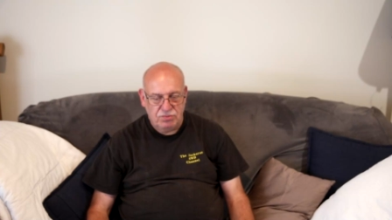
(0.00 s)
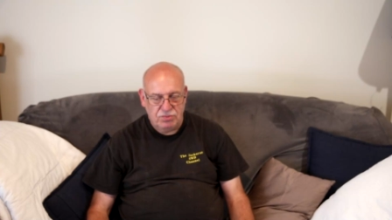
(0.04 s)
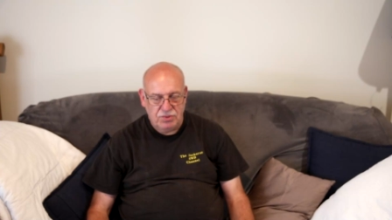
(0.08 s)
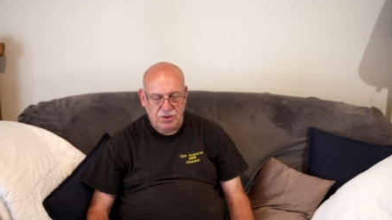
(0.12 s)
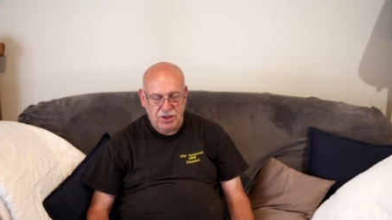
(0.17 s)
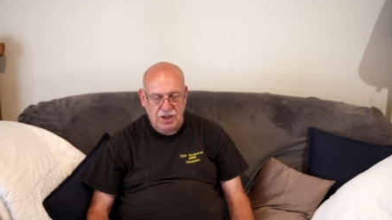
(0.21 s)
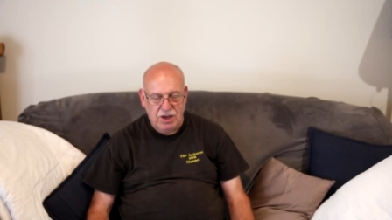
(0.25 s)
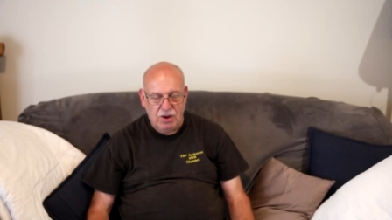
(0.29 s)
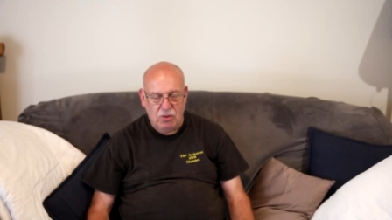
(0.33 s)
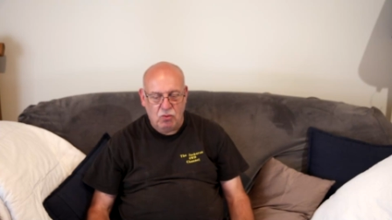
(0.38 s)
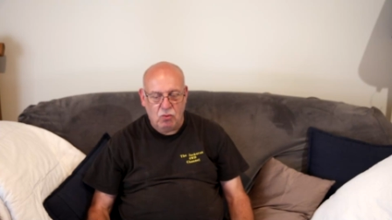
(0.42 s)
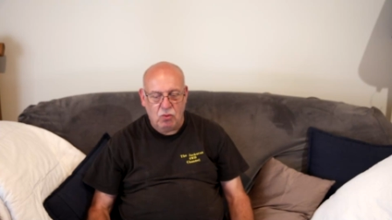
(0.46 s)

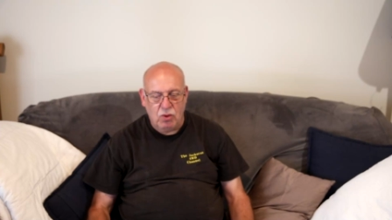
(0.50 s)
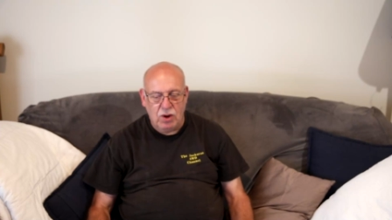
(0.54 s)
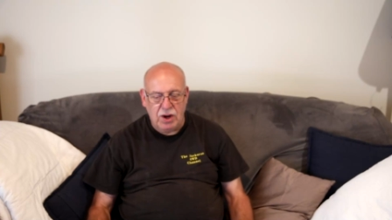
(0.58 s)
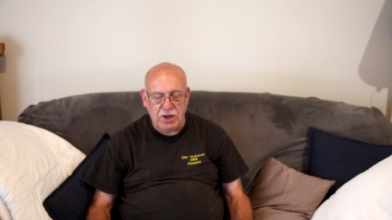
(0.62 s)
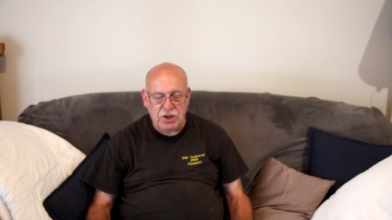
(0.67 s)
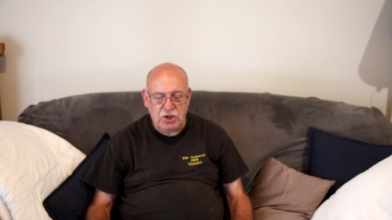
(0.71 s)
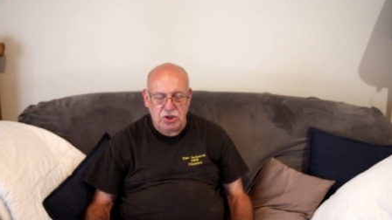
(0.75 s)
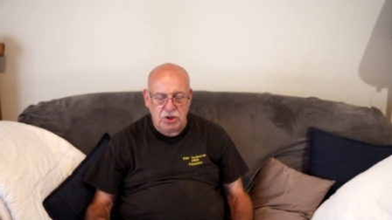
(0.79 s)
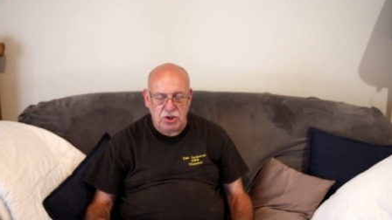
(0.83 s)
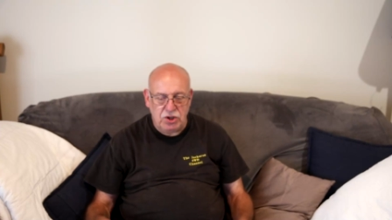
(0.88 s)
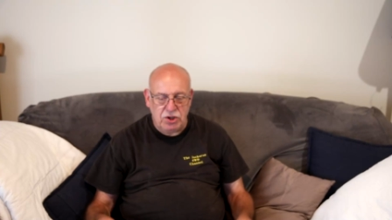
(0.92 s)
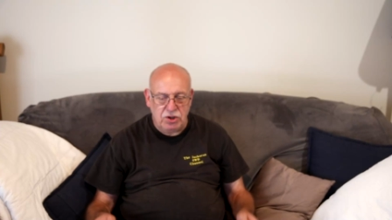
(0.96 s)
Now, what I
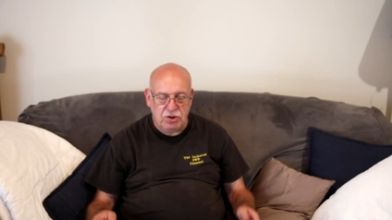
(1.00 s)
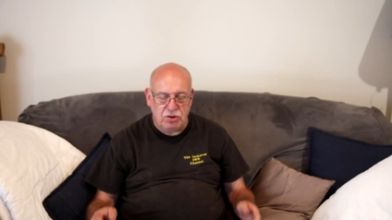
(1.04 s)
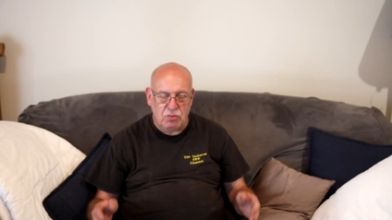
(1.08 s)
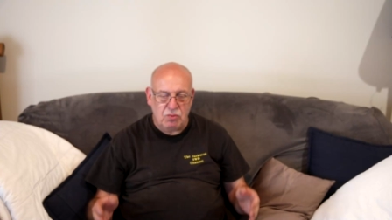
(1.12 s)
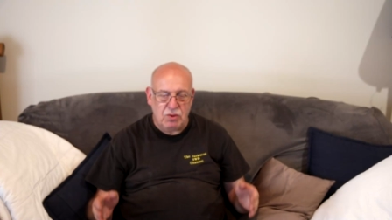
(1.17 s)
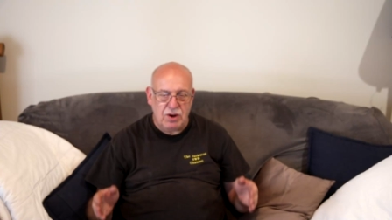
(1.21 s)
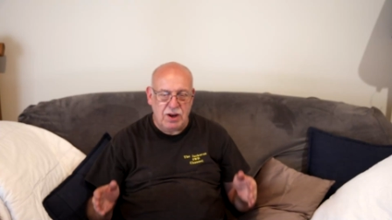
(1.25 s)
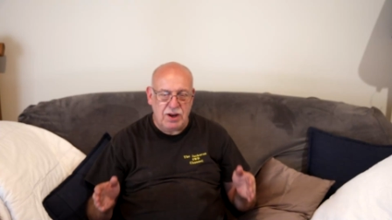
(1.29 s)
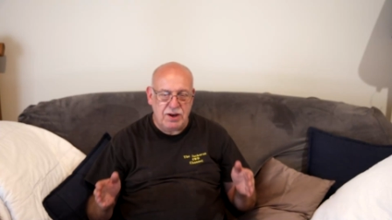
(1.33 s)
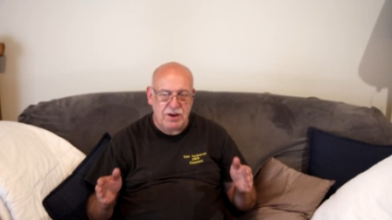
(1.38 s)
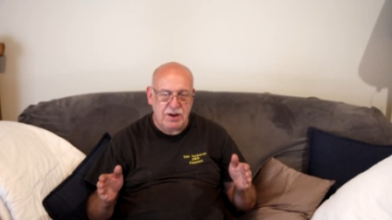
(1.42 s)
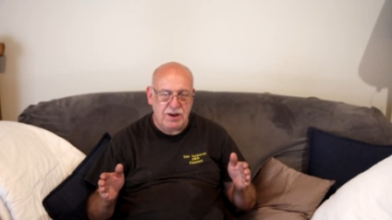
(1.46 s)
should have done when
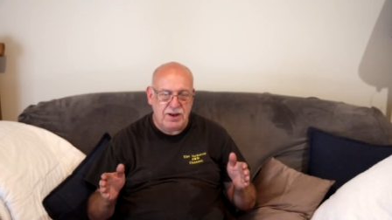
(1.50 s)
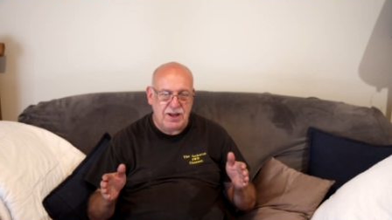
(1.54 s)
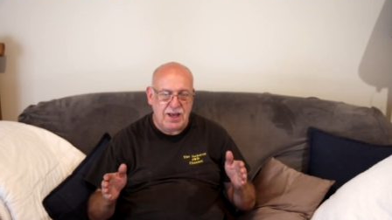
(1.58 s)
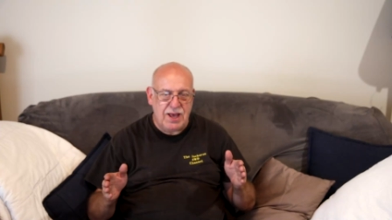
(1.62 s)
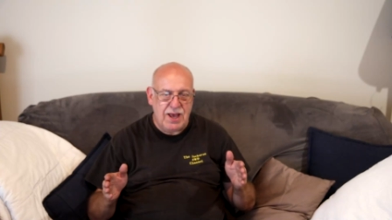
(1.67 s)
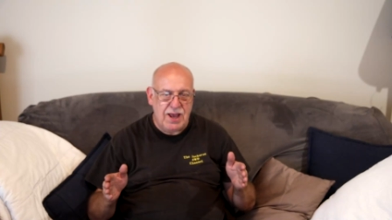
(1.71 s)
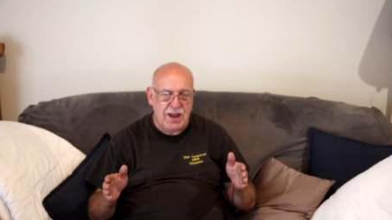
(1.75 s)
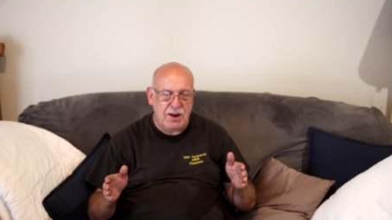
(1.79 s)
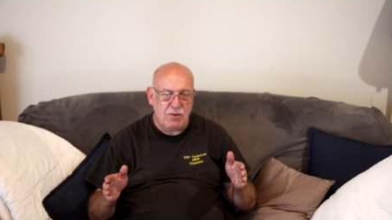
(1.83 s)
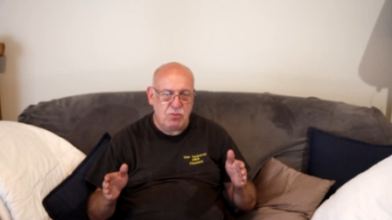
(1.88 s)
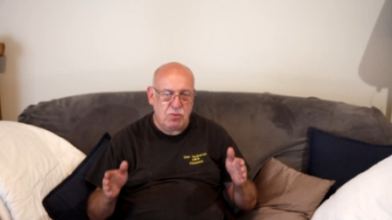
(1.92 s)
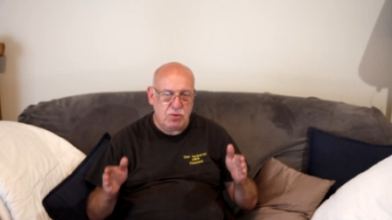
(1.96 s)
I did the
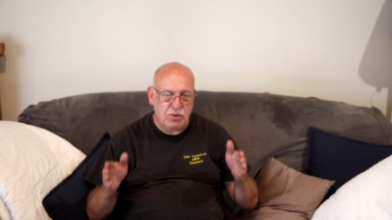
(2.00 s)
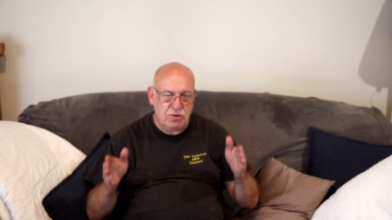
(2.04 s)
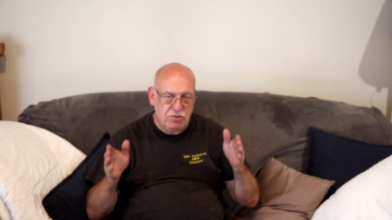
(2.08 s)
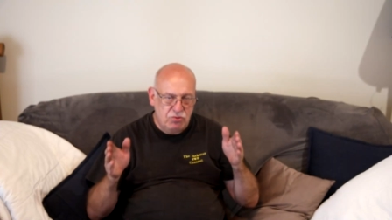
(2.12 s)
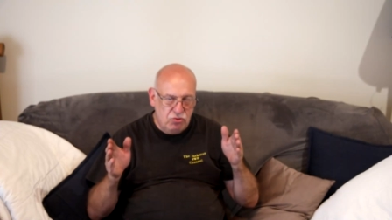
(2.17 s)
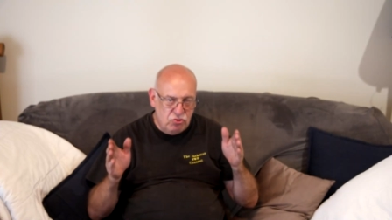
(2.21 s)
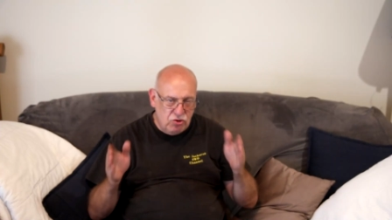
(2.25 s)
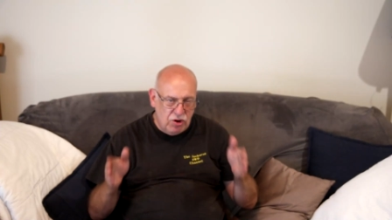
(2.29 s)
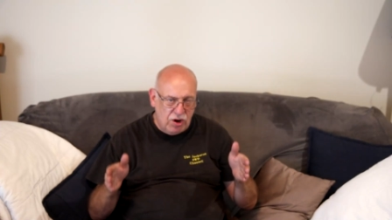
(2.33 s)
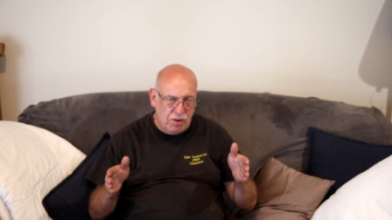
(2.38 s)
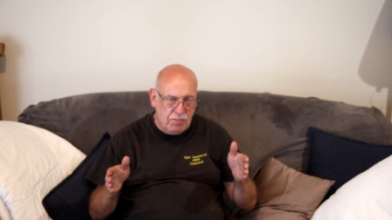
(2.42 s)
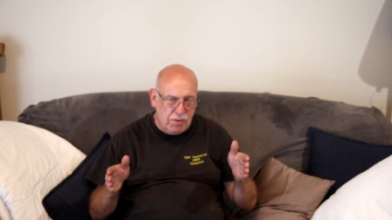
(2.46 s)
head was
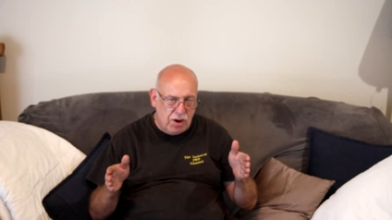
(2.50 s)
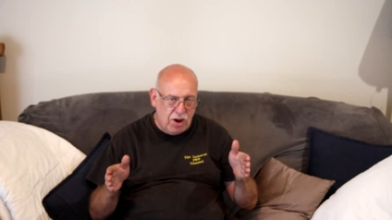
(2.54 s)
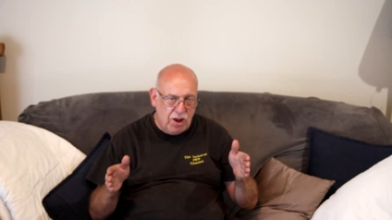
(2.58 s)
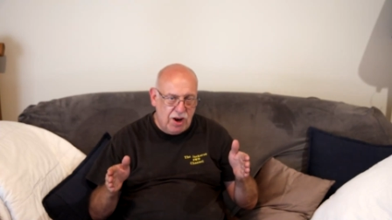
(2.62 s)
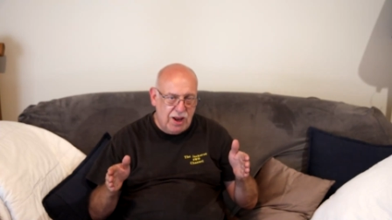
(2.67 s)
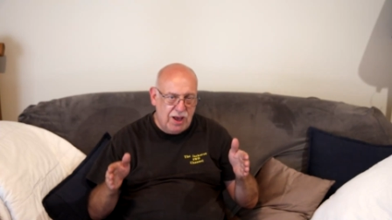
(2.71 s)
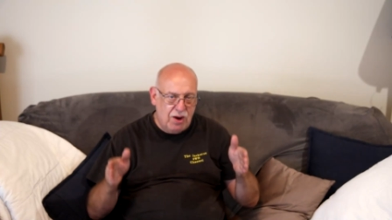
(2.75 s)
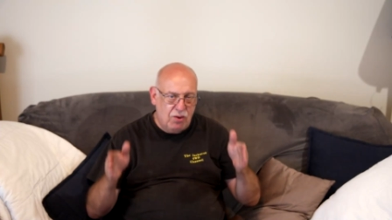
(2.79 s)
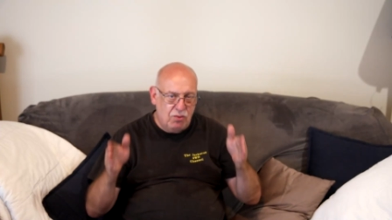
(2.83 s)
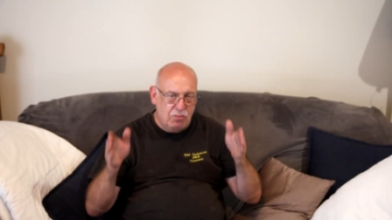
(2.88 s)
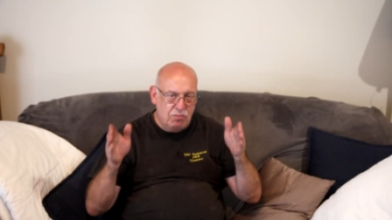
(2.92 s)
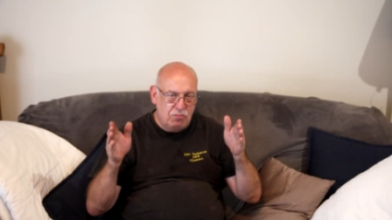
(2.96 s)
drill them all
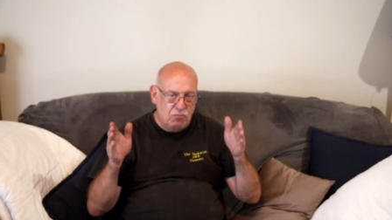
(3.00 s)
out,